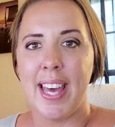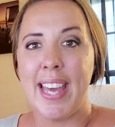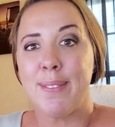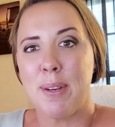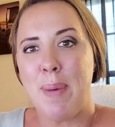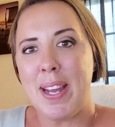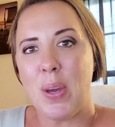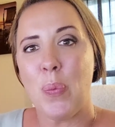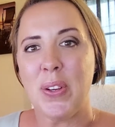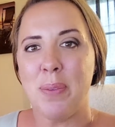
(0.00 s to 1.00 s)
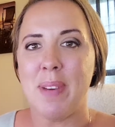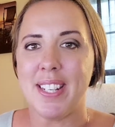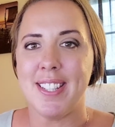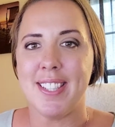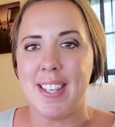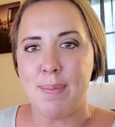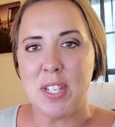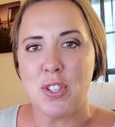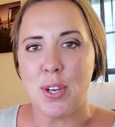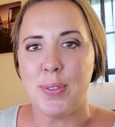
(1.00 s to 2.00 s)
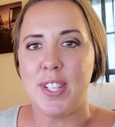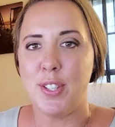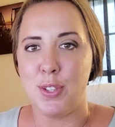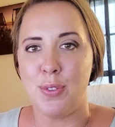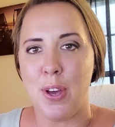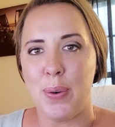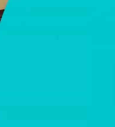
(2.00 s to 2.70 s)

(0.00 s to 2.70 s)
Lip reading: everybody, welcome back to Sammy Joe Did You Know?